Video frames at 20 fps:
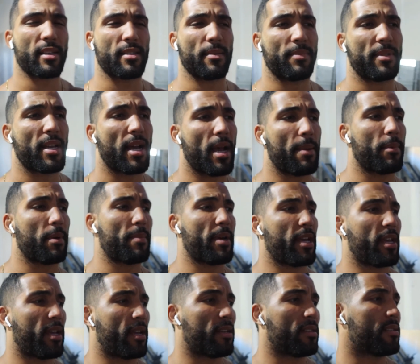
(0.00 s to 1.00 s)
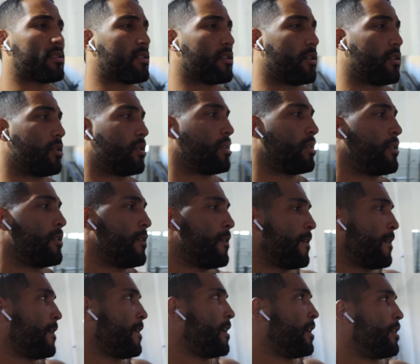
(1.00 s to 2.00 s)
some time on my hands. So
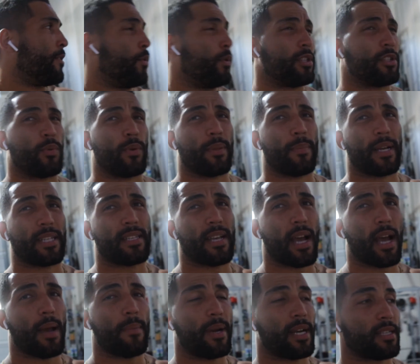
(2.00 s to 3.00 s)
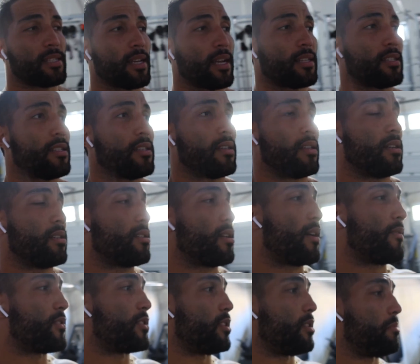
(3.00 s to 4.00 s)
with my time, I just like to
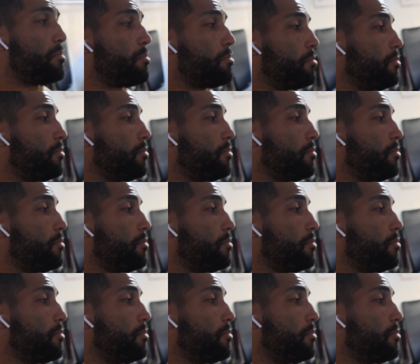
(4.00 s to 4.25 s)
obviously